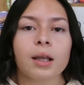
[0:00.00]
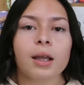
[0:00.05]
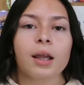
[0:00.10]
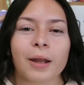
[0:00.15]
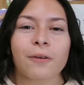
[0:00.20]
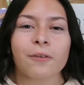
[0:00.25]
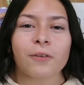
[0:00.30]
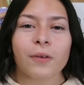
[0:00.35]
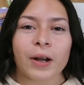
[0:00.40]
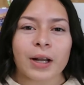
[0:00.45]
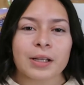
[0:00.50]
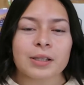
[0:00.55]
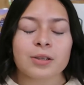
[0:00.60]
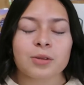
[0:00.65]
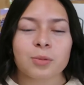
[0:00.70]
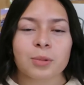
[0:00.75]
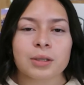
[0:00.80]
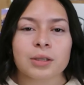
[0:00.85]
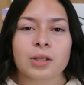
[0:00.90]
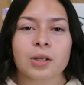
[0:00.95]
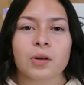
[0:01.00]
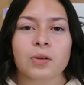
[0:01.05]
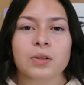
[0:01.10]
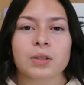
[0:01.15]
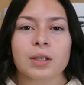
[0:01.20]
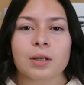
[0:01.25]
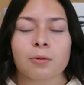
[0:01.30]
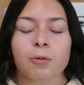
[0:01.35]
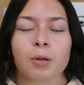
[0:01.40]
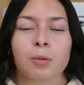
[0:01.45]
My friends went to go
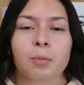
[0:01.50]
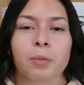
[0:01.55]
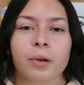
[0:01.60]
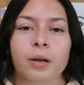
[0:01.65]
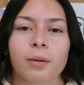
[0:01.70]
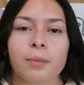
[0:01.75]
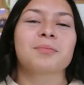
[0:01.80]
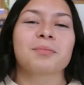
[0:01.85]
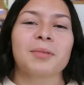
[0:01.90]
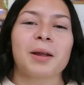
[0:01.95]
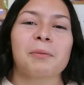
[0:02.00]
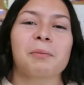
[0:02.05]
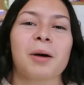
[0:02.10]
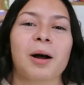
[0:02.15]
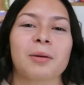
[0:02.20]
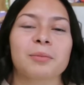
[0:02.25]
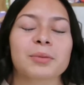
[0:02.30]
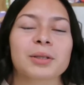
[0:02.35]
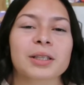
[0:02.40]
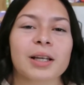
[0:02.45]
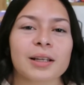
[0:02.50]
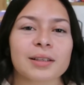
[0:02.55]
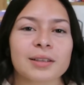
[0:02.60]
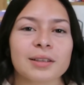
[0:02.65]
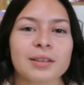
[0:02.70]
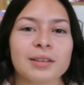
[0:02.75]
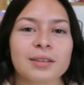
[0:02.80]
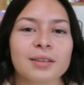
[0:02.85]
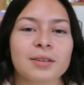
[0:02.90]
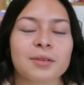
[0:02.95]
sit with one of my mom's
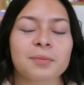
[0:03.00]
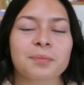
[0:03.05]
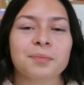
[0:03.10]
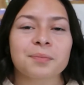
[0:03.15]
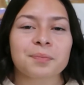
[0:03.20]
cousins,